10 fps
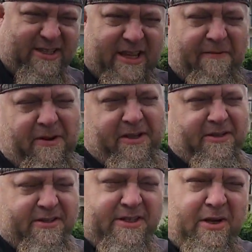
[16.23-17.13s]

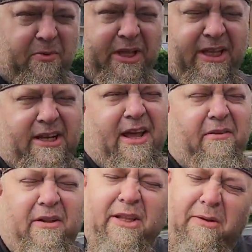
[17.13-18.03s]
70s until we get
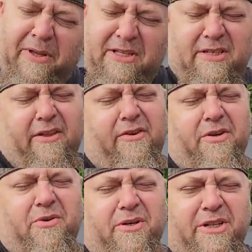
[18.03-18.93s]
down a little bit
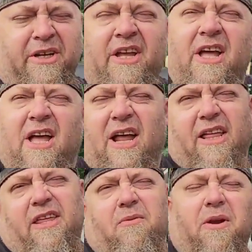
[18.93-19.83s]
southern Georgia.
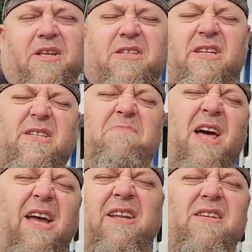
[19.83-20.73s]
And I think we're going to see
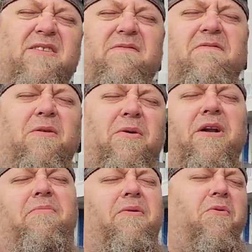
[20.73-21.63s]
some 90s in
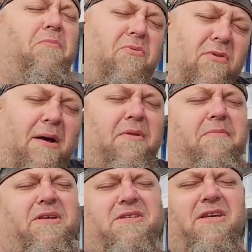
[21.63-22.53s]
Florida, but we'll
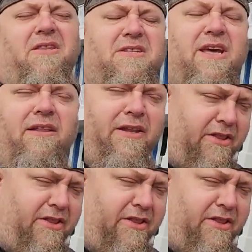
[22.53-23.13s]
probably be seeing the tail